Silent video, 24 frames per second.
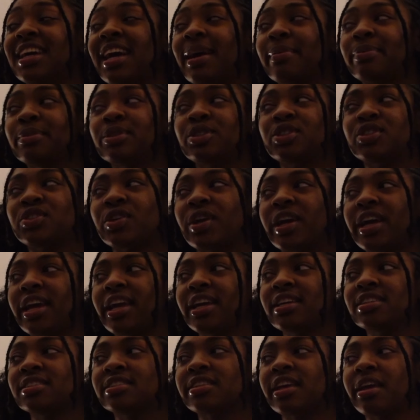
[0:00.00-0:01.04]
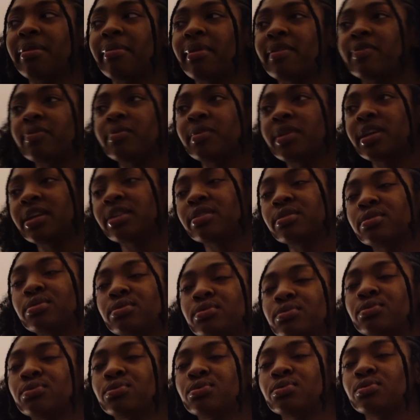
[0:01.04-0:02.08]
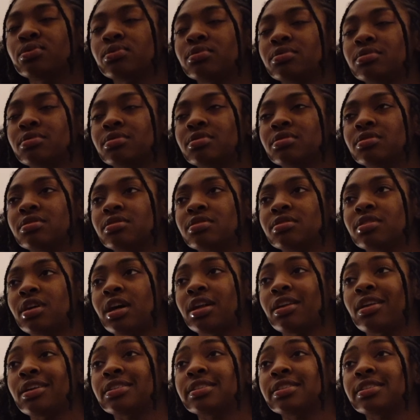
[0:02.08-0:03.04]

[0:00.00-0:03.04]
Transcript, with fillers: I've been straight. Just came back from Cancun. Lost mm -hmm.